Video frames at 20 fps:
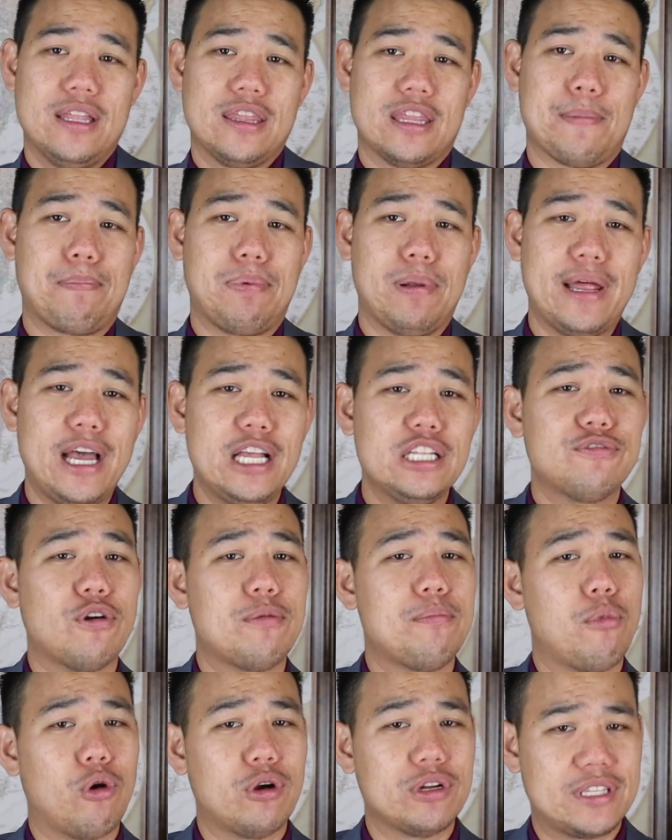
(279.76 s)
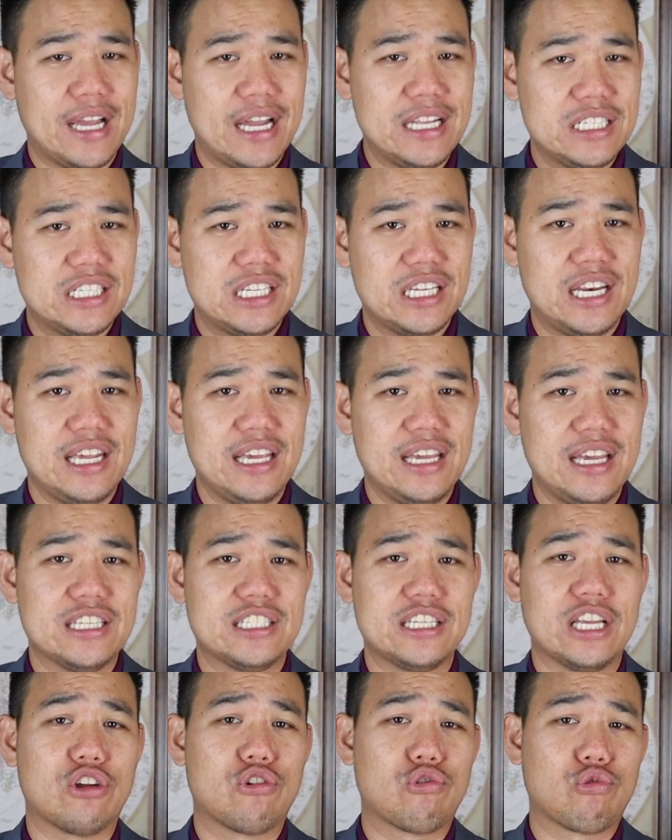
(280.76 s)
The plans for more density
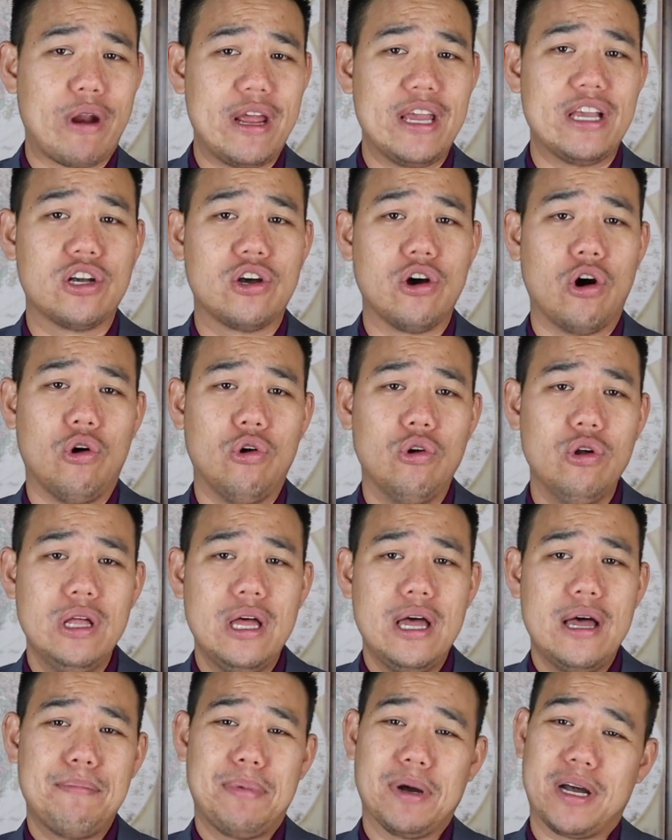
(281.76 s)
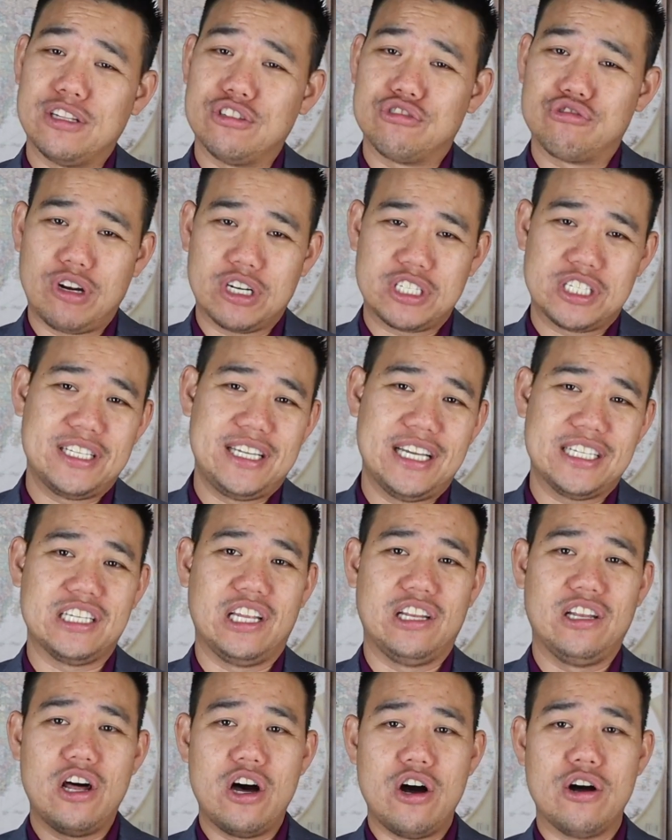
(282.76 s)
is a great goal, but construction takes a
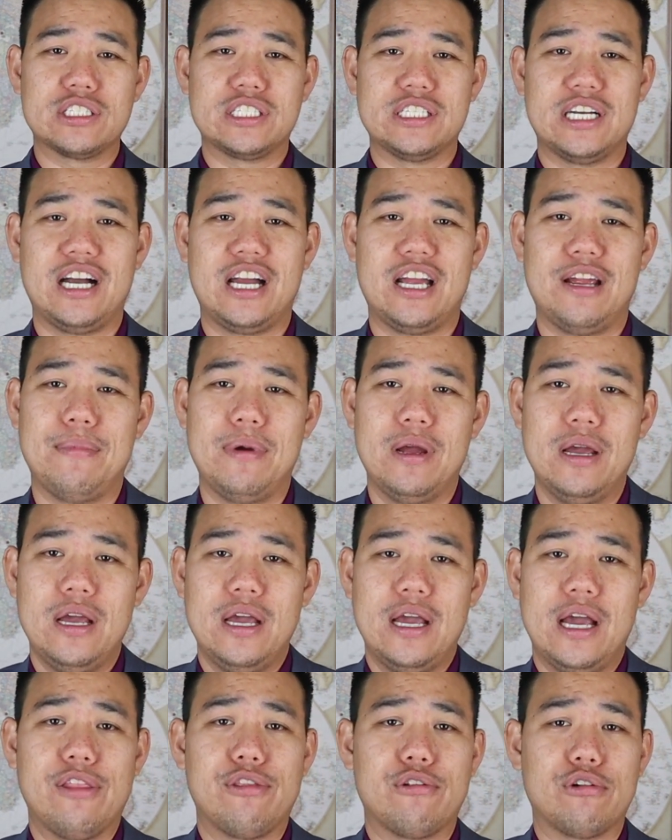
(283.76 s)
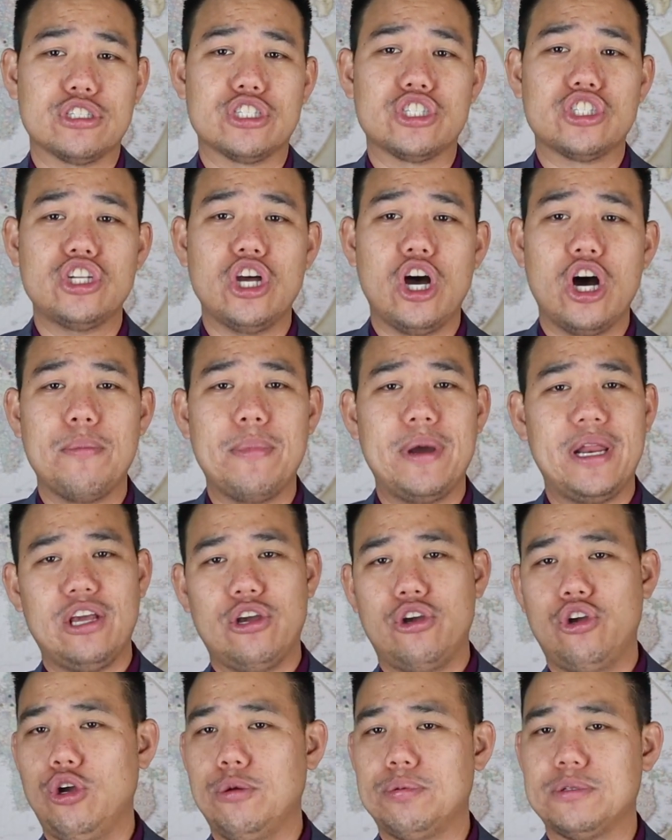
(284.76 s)
long time, and there are so many
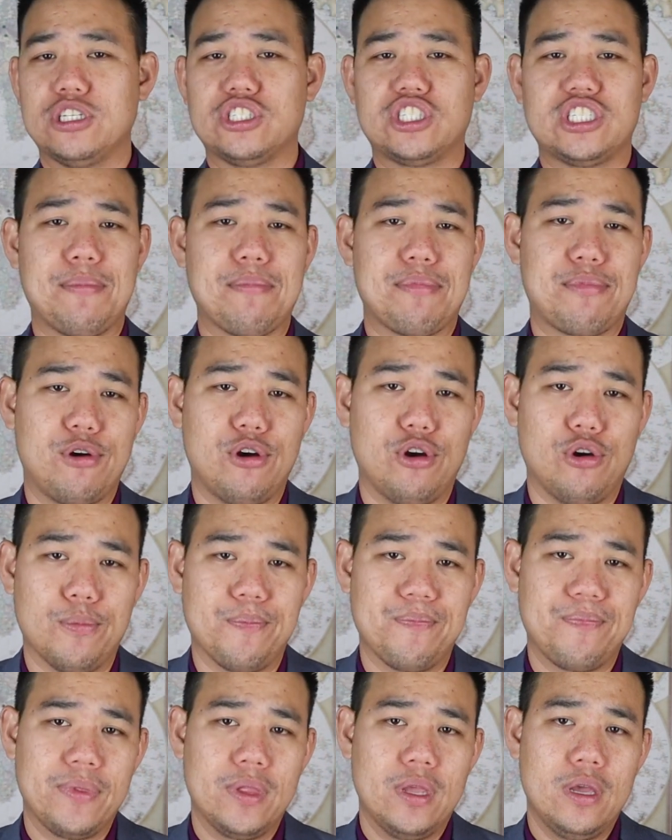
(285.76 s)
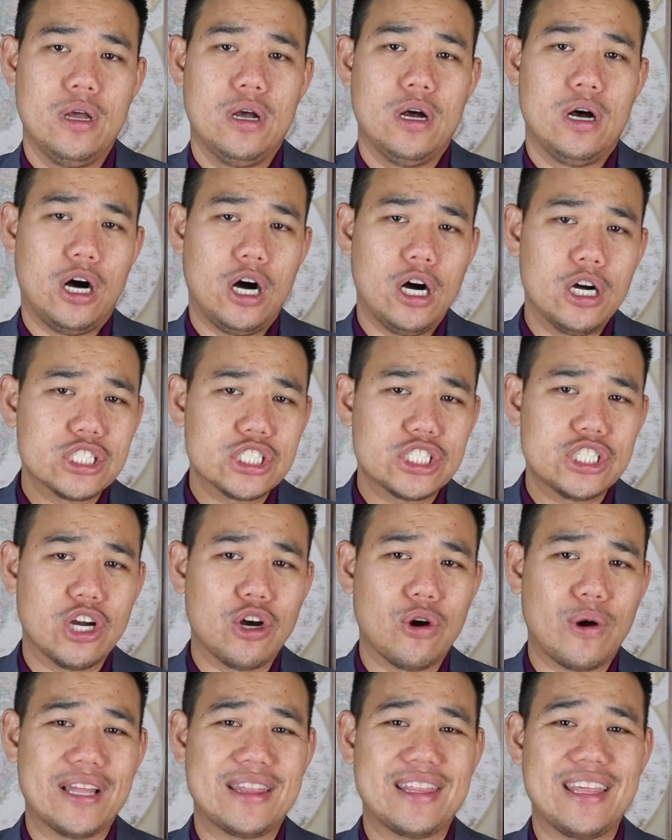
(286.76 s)
hoops to jump through.
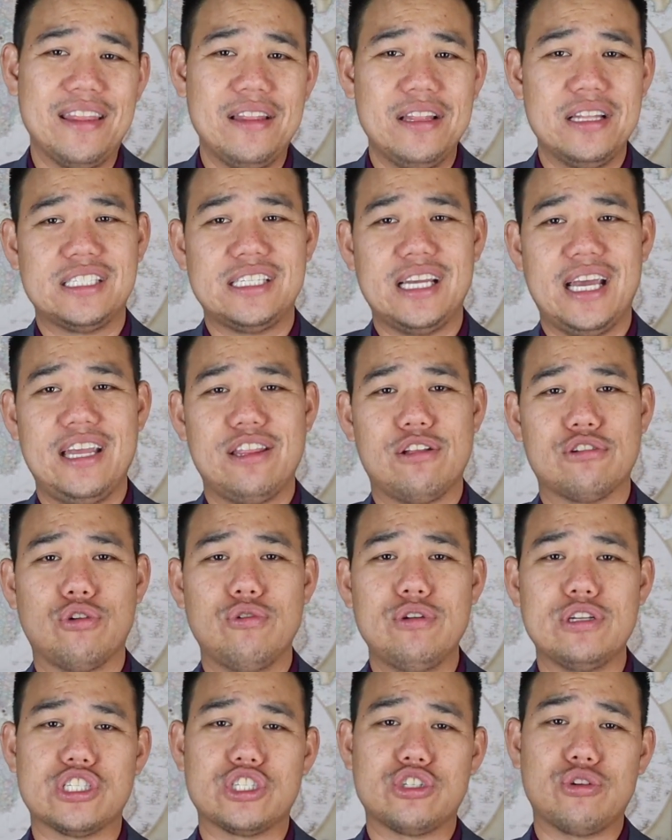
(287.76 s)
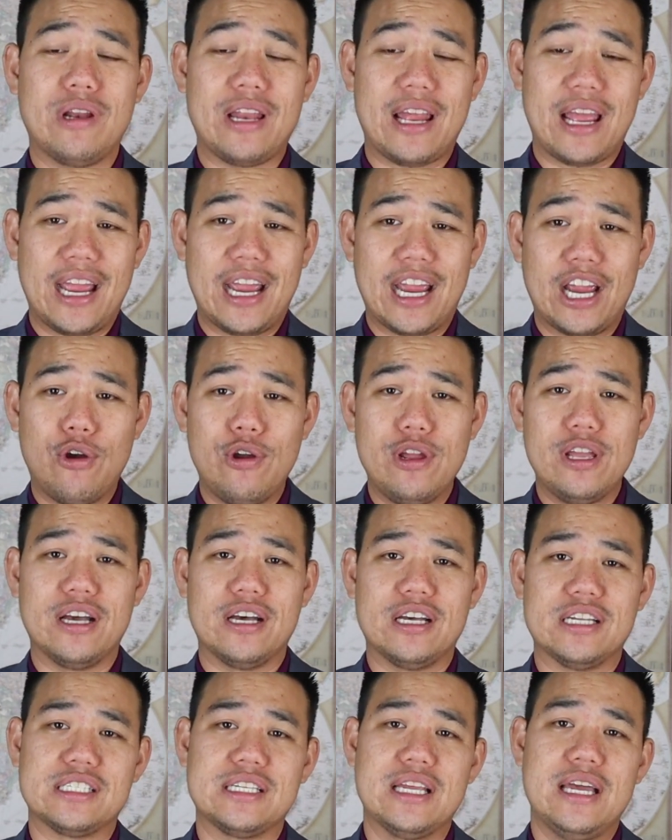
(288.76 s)
Also, at the end of the day, there's only certain
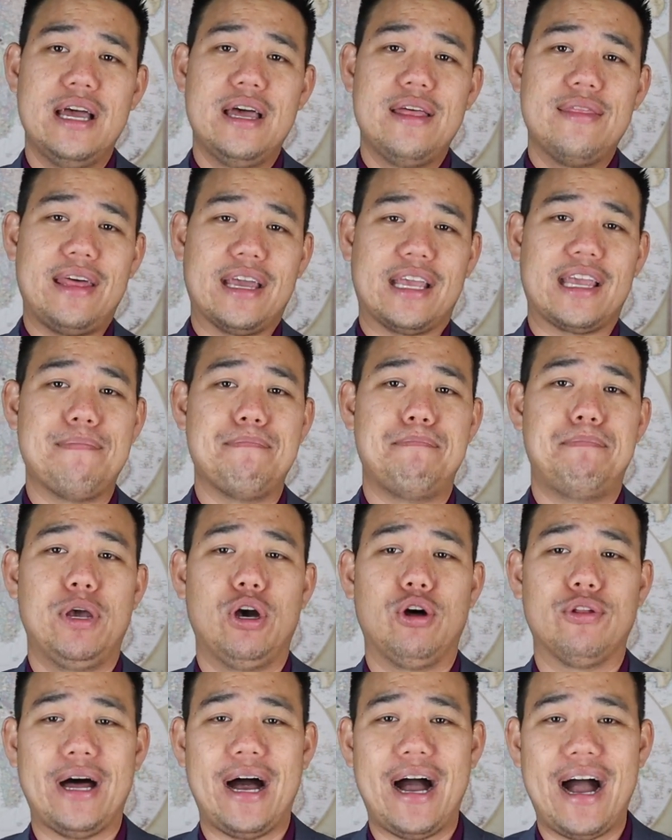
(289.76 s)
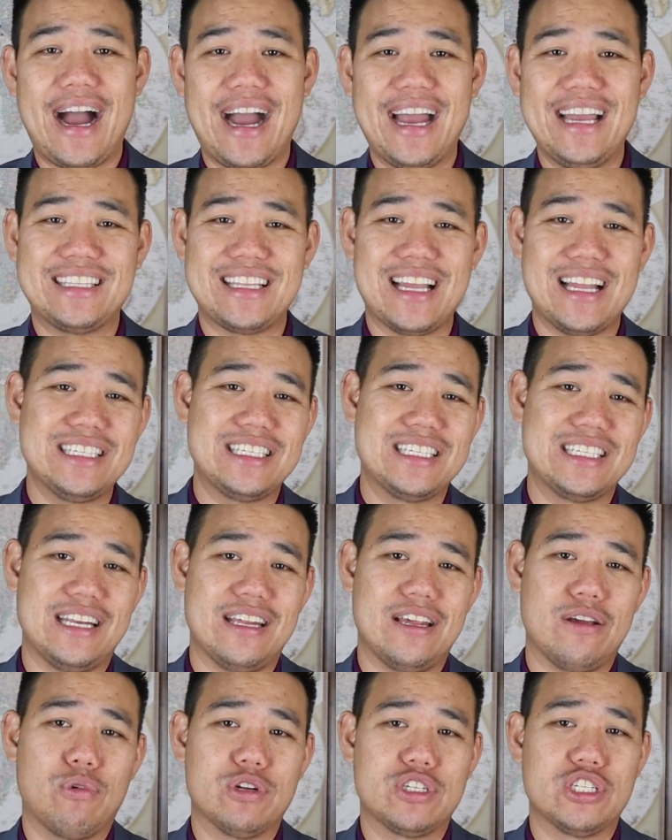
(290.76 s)
areas that can build high
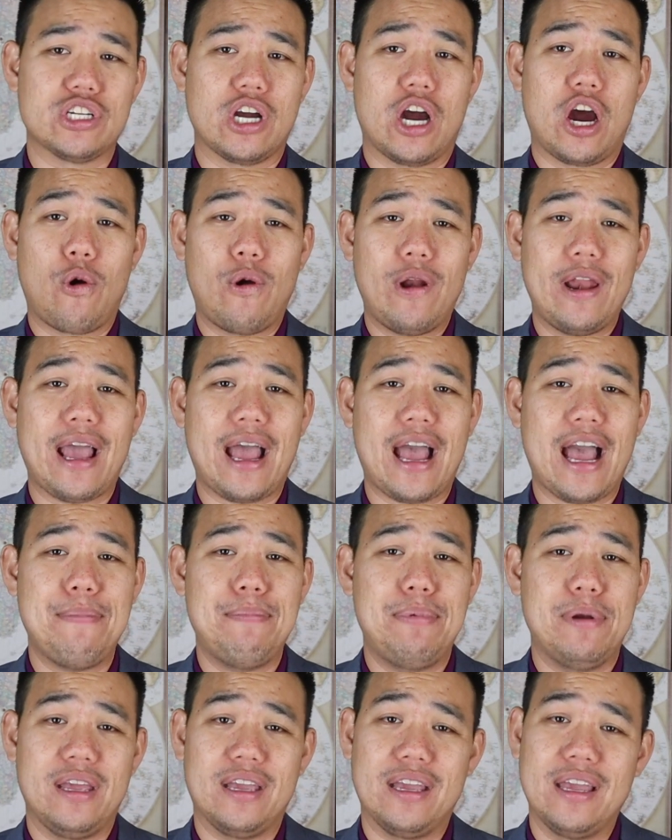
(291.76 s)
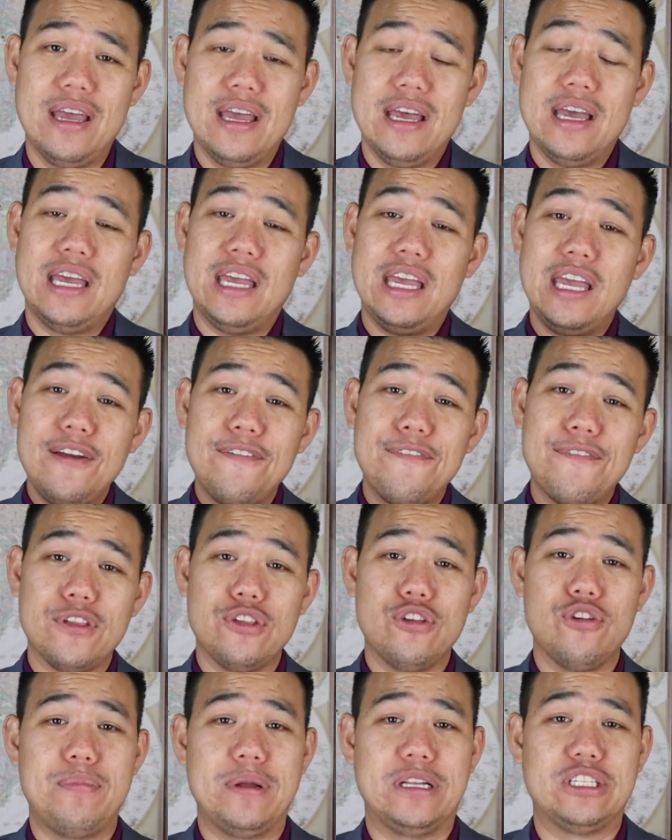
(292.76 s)
density, which is already happening if
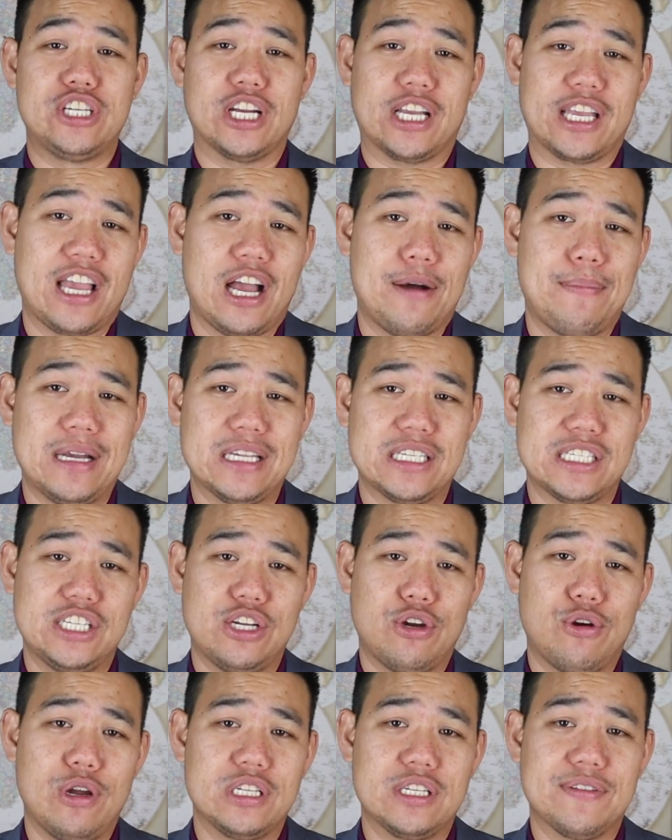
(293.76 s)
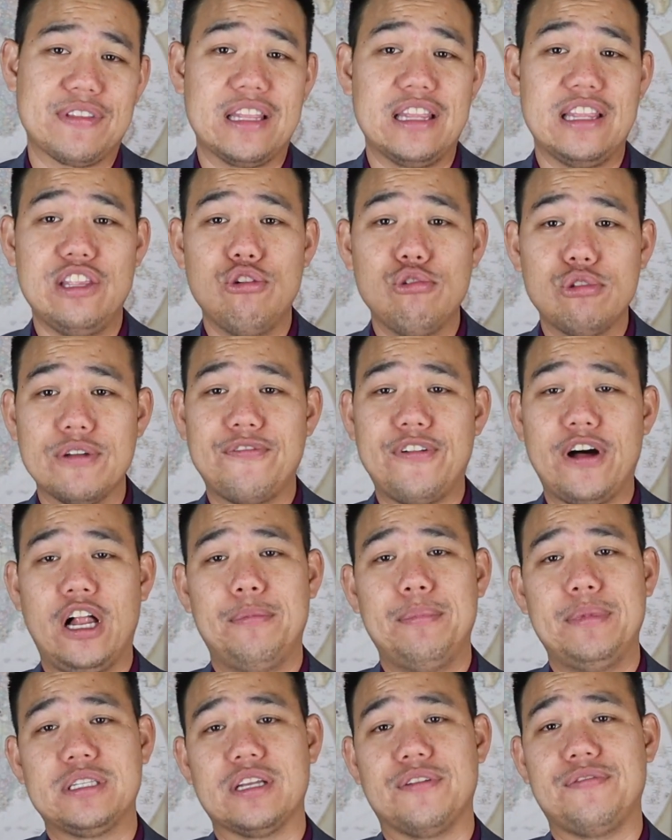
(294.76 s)
you've been checking out my series of the new
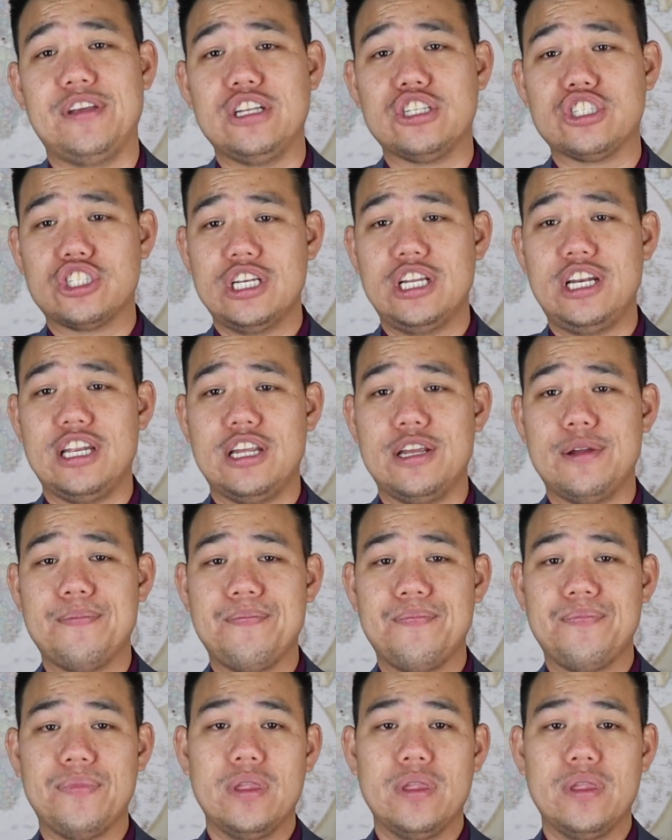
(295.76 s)
developments of each city.